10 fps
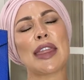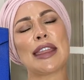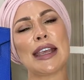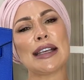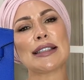
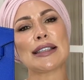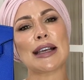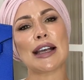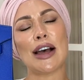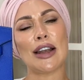This
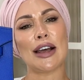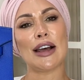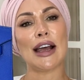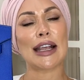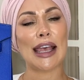
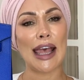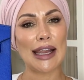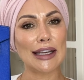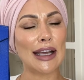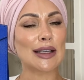colour
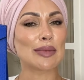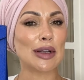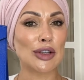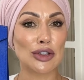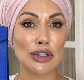again has
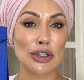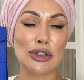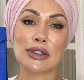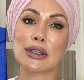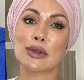been
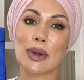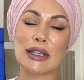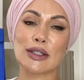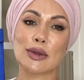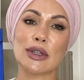introduced in
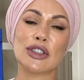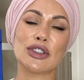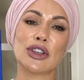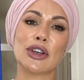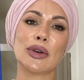
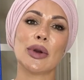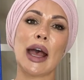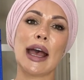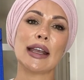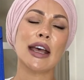2022,
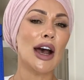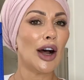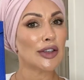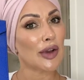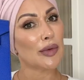and
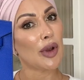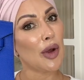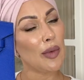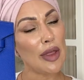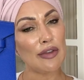I don't
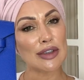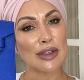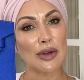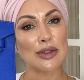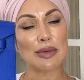know whether it's
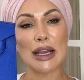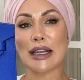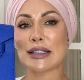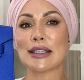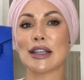going to be
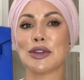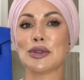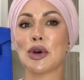continued